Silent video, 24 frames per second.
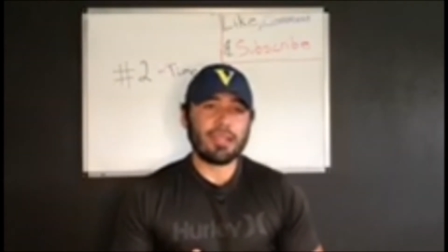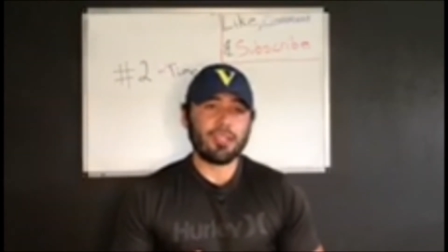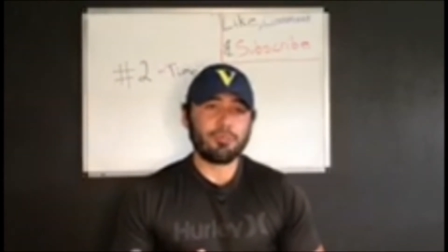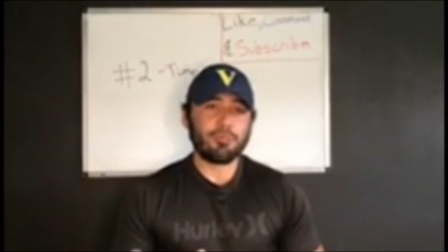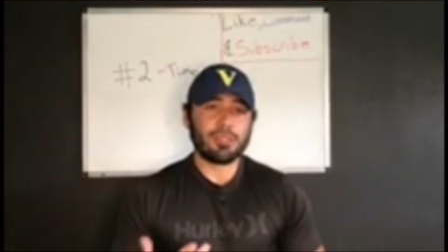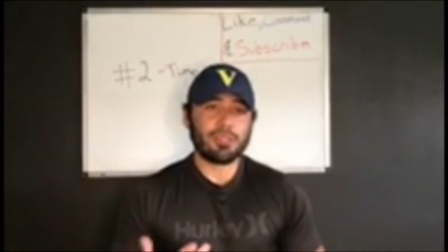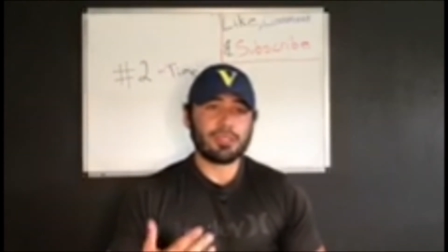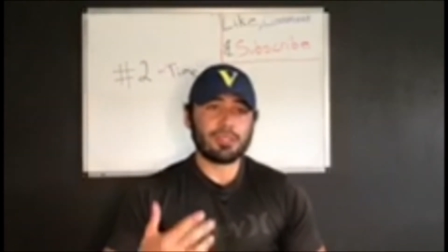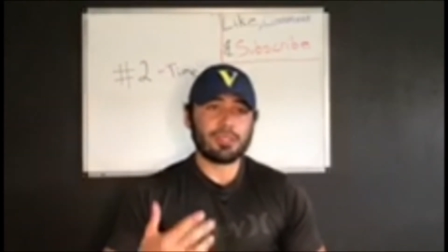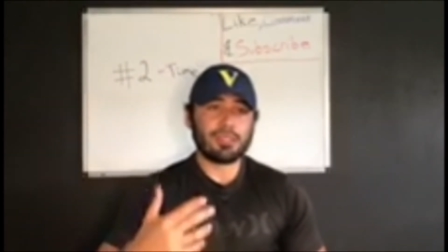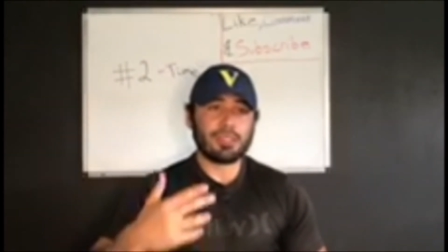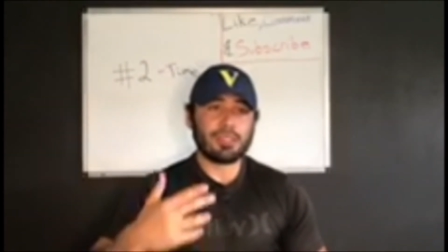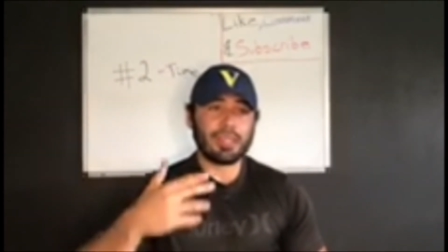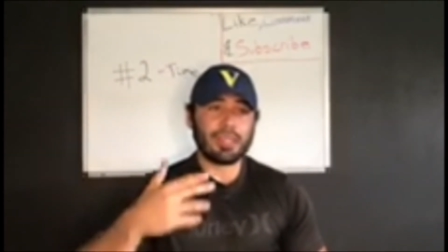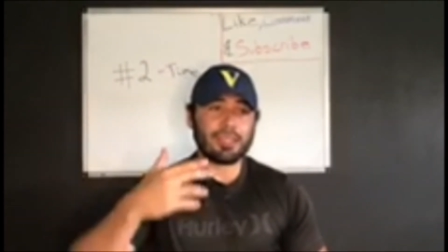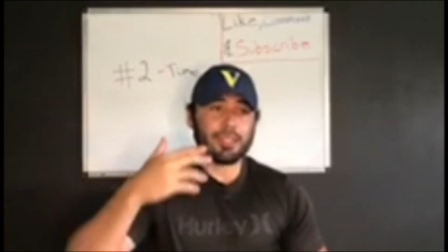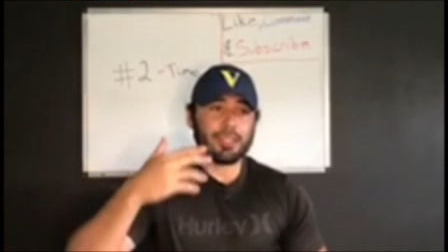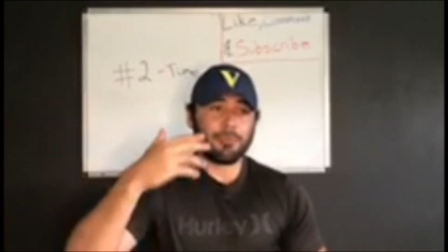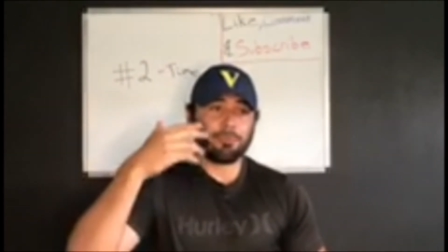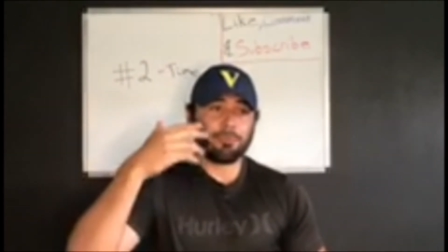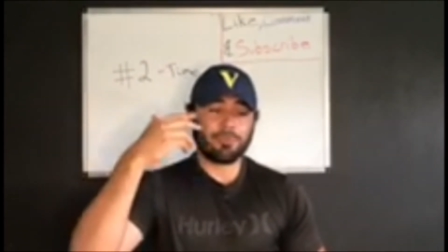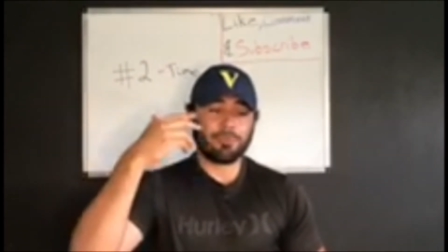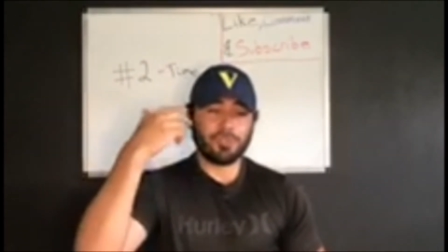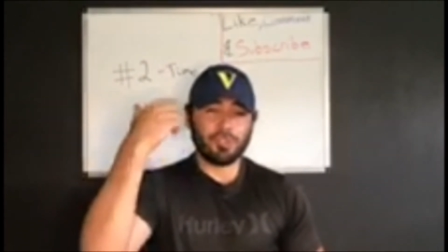because like
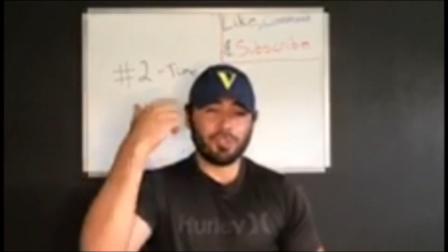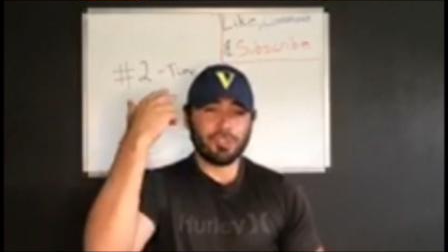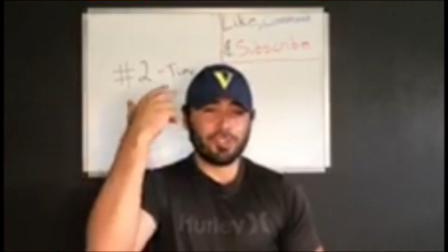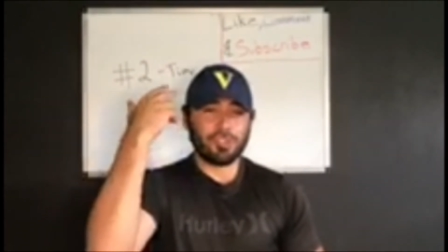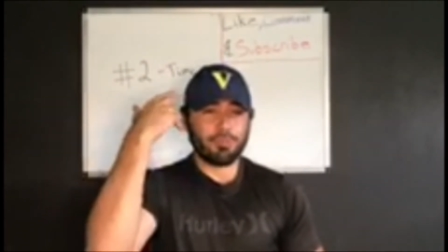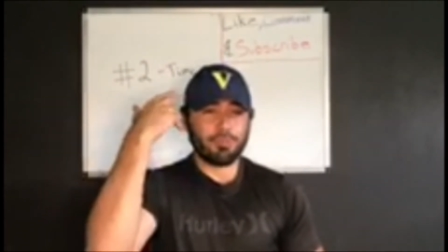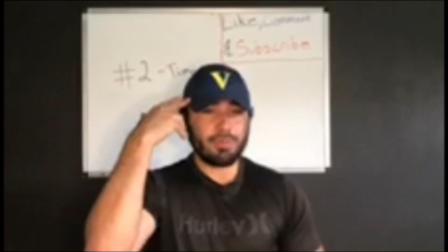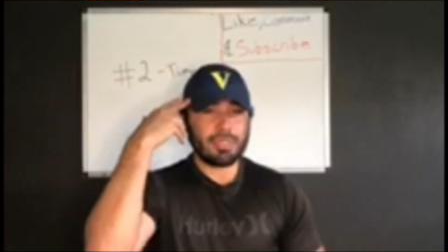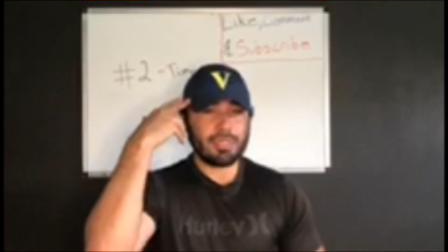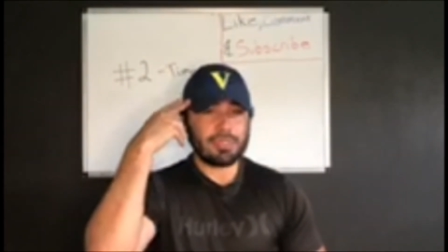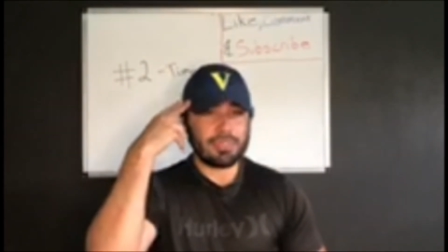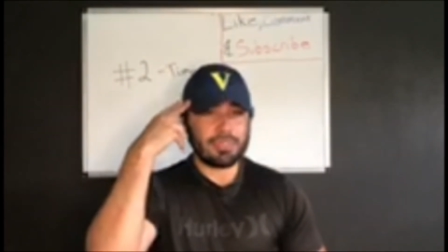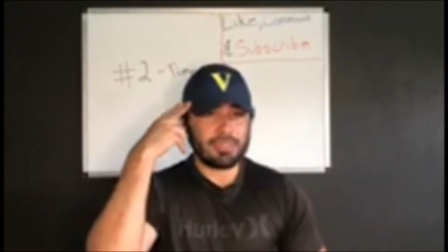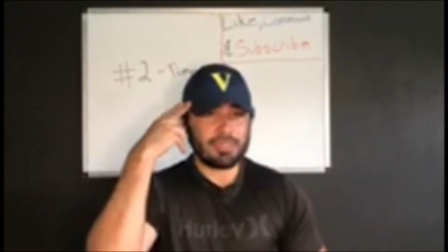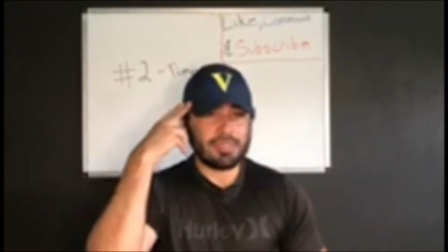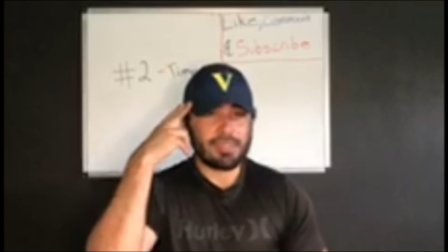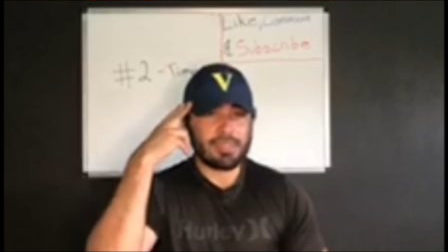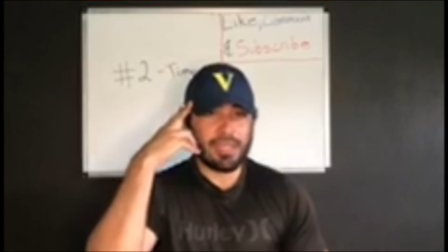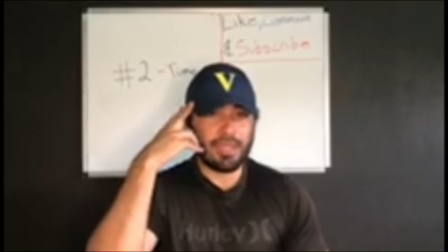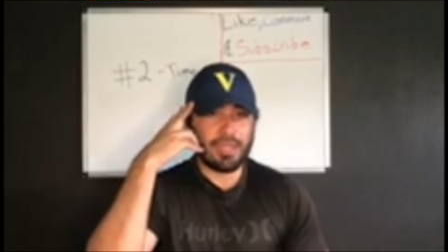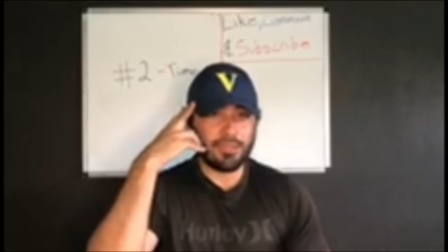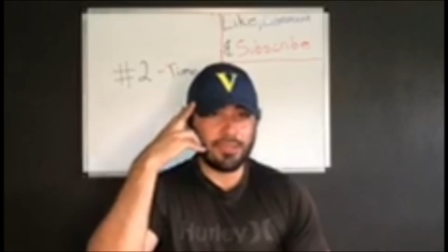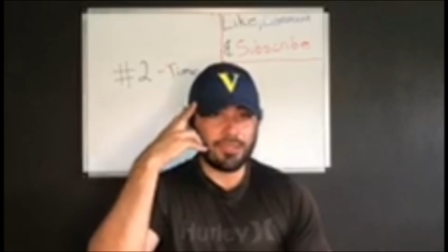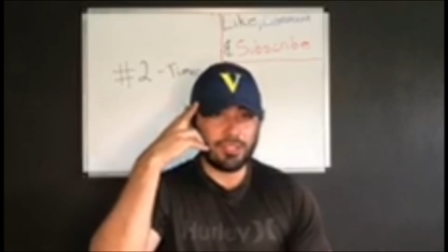you're just mentally
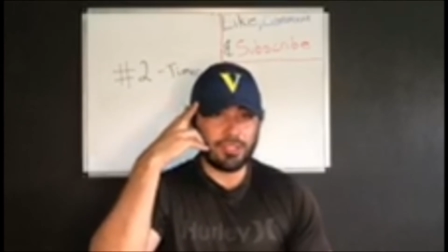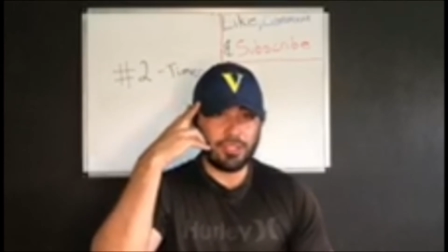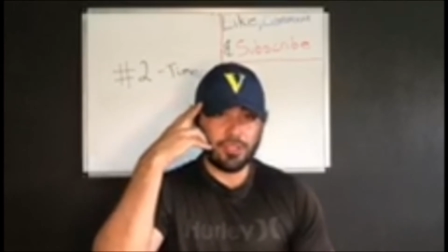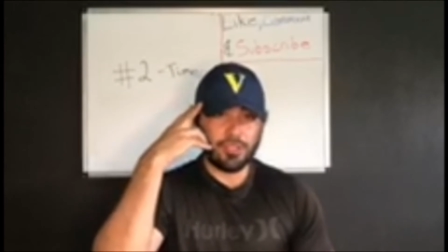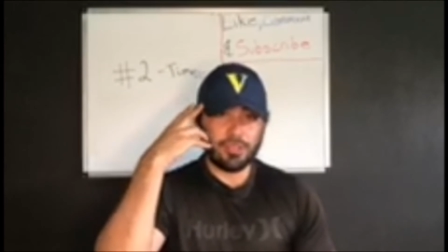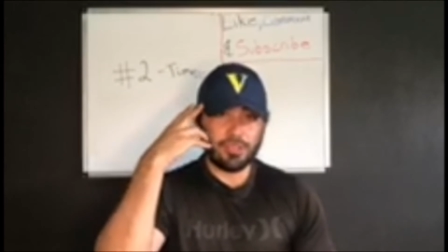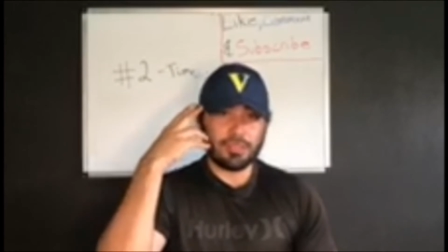tired, you know.